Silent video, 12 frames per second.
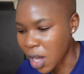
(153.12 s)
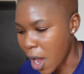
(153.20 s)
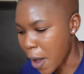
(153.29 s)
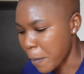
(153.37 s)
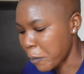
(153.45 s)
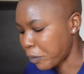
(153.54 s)

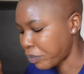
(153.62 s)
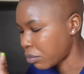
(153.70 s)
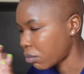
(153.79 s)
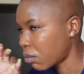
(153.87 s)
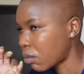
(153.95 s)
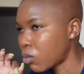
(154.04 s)
Time.
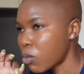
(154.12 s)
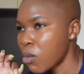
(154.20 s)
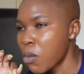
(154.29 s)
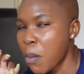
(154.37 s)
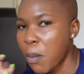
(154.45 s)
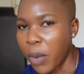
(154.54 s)

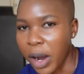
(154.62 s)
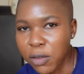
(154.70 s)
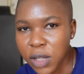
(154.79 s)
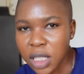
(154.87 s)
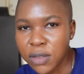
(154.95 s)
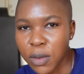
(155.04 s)

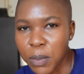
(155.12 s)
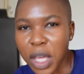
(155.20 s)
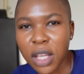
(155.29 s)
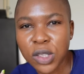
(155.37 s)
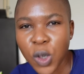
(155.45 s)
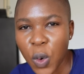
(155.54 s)
Breakfast for
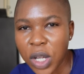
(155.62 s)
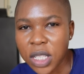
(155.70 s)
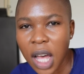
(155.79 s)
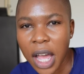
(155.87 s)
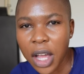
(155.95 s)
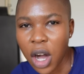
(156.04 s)
me is always
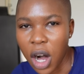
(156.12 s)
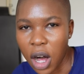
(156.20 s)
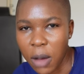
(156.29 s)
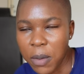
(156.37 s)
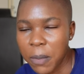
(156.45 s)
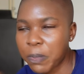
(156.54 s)
high
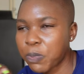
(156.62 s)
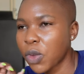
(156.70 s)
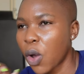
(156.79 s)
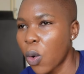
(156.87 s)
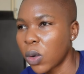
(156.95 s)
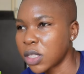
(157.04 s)
carb,
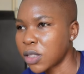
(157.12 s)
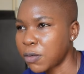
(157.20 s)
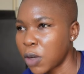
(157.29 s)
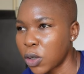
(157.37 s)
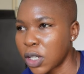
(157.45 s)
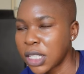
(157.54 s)
always the
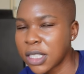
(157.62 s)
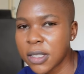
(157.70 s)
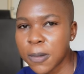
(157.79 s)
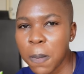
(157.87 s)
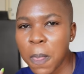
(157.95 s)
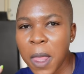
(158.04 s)

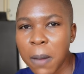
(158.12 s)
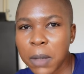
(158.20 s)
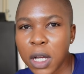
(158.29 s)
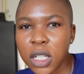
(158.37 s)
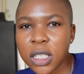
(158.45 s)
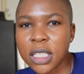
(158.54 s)
focus,
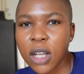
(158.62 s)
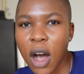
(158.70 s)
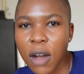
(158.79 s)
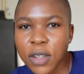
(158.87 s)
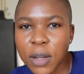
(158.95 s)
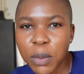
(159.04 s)
because
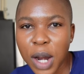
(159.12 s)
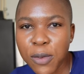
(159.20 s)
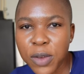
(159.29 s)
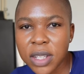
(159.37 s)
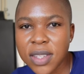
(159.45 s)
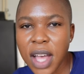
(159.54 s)
after
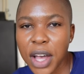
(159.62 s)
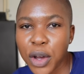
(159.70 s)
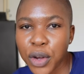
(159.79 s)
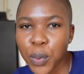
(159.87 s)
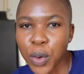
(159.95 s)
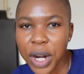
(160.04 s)
breakfast I
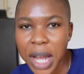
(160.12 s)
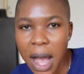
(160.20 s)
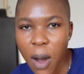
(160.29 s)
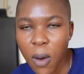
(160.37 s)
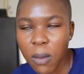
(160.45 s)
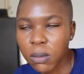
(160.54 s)
go to work
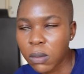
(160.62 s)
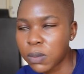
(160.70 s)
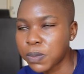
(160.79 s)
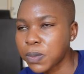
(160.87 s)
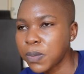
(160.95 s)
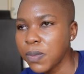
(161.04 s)
out,
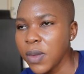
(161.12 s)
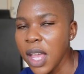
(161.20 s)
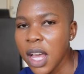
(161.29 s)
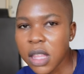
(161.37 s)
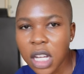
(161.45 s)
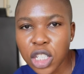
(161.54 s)

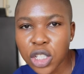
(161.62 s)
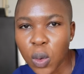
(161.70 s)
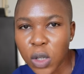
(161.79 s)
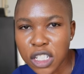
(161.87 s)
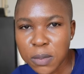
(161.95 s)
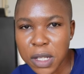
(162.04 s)
and that should
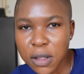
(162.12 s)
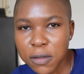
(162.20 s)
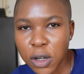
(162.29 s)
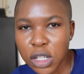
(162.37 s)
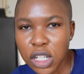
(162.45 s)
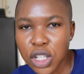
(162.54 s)
always be the
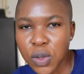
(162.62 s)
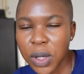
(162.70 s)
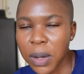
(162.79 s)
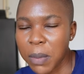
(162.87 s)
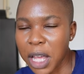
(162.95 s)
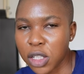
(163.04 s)
focus. You
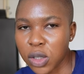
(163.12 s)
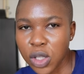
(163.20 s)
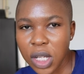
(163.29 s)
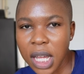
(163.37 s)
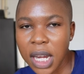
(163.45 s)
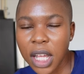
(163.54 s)
want to make sure
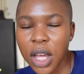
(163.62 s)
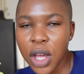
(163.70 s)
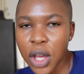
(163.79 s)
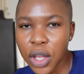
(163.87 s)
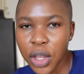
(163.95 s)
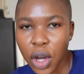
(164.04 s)
you're getting
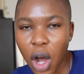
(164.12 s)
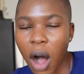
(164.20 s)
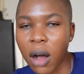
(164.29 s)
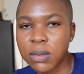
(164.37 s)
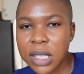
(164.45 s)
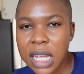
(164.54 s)
your
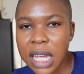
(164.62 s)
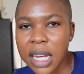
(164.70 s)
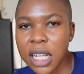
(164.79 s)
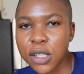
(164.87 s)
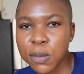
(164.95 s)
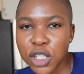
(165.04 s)
carbs
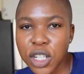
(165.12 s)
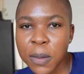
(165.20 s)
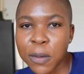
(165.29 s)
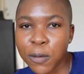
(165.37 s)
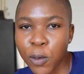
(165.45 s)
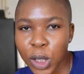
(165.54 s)
in, especially
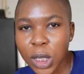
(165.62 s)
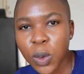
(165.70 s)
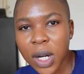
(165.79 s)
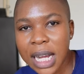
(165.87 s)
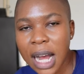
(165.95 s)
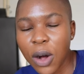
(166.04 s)
before you
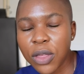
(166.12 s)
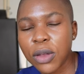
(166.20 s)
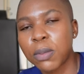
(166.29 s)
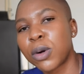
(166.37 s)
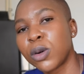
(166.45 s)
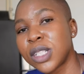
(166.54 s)
work out.
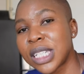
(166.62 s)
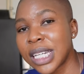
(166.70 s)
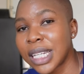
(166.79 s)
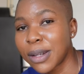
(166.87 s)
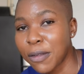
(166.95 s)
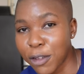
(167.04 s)
The
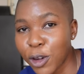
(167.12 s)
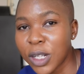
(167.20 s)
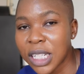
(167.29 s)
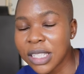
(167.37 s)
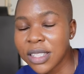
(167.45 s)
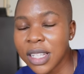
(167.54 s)
protein
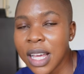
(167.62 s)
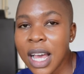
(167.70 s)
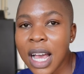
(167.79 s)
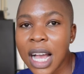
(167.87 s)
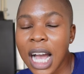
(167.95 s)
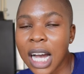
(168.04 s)
focus
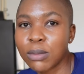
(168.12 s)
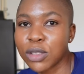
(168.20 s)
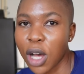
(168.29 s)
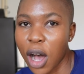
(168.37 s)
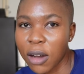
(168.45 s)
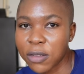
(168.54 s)

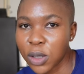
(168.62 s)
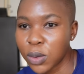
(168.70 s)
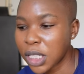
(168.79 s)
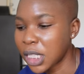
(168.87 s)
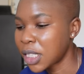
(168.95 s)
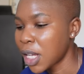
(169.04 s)
comes
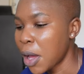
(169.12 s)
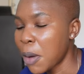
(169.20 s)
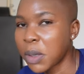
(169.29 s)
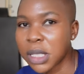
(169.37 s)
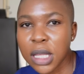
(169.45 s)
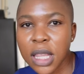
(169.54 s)
afterwards,
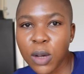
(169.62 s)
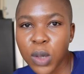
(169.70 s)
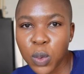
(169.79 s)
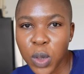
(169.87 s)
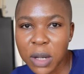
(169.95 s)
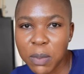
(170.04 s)
but the thing
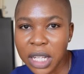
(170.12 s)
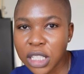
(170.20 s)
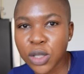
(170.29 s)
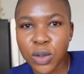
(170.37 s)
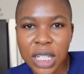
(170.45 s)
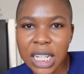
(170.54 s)
with
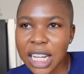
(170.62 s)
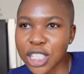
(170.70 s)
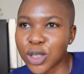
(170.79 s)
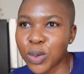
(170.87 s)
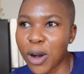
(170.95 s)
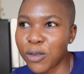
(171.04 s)
Weet-Bix, it already
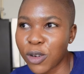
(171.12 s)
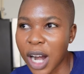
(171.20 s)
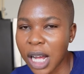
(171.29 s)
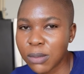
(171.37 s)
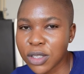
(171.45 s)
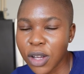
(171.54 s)
has 12
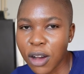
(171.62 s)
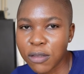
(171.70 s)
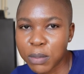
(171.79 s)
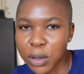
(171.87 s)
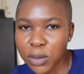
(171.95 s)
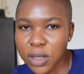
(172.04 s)
grams
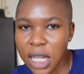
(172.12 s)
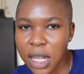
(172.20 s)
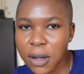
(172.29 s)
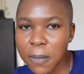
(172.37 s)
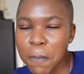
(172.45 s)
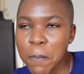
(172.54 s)
of
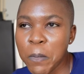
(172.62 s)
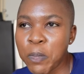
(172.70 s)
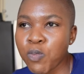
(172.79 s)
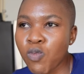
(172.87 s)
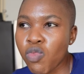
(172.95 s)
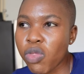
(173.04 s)
protein
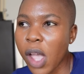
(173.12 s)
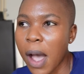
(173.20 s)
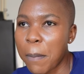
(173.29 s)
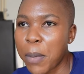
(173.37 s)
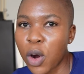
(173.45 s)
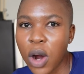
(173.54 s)

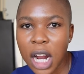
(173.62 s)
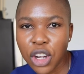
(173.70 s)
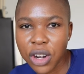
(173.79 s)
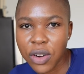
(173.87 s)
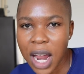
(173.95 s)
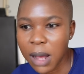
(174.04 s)
per
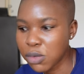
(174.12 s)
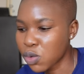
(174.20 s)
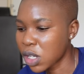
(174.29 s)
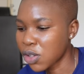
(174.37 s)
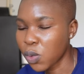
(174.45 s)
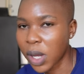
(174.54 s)
100 grams,
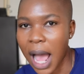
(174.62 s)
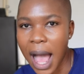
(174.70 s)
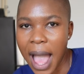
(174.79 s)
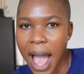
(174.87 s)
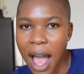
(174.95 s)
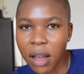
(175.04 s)
which is what
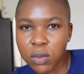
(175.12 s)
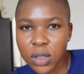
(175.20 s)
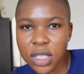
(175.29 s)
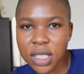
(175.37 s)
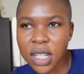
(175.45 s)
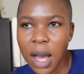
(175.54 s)
I have,
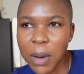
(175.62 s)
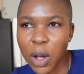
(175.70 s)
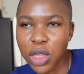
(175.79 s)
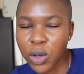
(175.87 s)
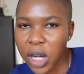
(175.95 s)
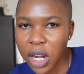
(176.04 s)
which is
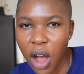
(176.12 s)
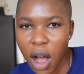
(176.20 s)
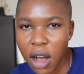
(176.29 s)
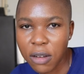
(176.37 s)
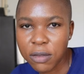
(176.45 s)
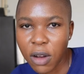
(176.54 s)
about
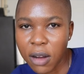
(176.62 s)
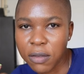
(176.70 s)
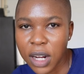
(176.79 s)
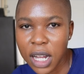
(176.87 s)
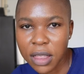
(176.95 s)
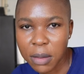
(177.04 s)
3.5
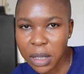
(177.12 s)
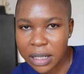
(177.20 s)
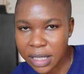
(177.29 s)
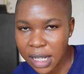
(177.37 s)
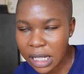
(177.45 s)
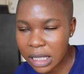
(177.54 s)
of the
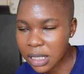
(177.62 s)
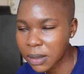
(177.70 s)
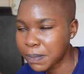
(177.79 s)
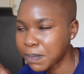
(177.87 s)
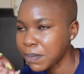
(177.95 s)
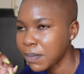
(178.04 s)
biscuits.
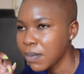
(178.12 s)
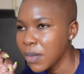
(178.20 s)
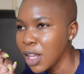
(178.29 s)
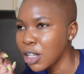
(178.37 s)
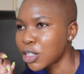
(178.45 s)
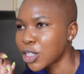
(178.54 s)

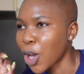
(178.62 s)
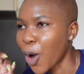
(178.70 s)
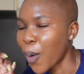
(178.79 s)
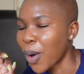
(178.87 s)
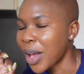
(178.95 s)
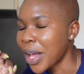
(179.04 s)

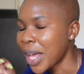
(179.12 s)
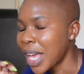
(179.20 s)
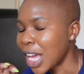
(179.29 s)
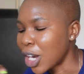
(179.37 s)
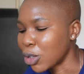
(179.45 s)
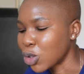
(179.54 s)
So
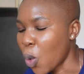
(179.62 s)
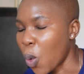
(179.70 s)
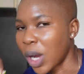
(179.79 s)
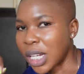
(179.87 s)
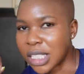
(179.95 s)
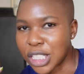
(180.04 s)
it is
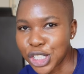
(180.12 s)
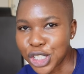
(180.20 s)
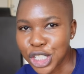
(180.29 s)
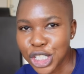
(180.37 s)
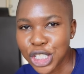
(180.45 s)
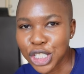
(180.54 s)
always
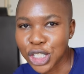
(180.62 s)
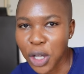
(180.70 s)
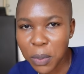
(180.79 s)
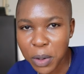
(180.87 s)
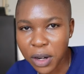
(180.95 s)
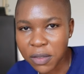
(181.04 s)
just
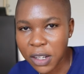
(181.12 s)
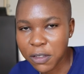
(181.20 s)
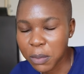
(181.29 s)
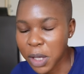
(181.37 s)
so perfect for